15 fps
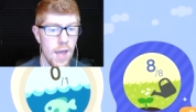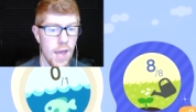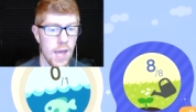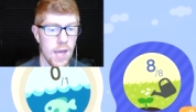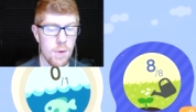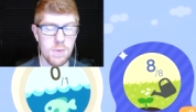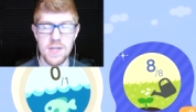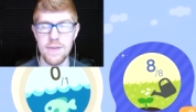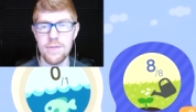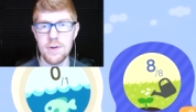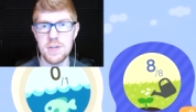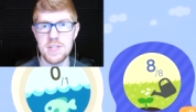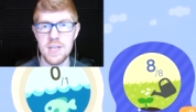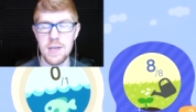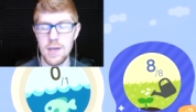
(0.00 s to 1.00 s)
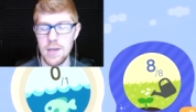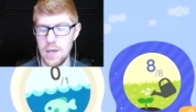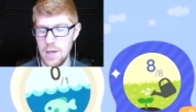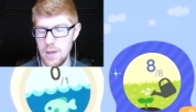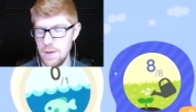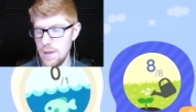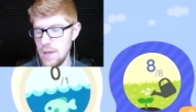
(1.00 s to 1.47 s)
It was never a sea.
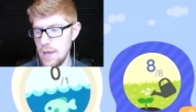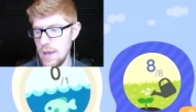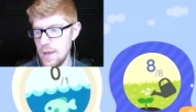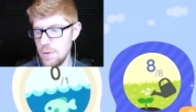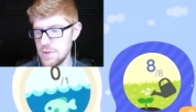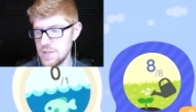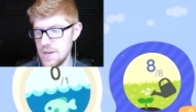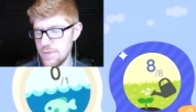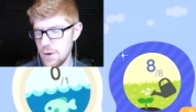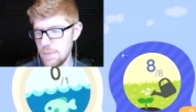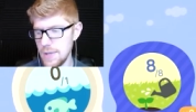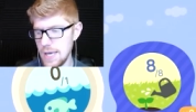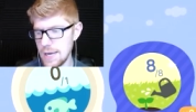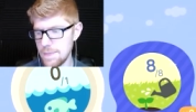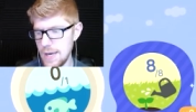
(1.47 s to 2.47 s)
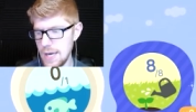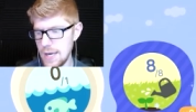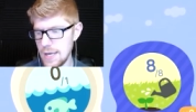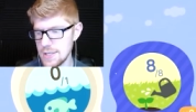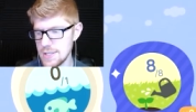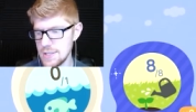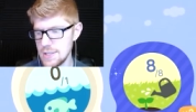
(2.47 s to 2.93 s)
It was never a black
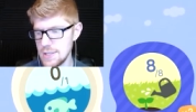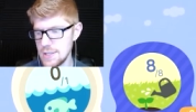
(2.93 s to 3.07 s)
bass.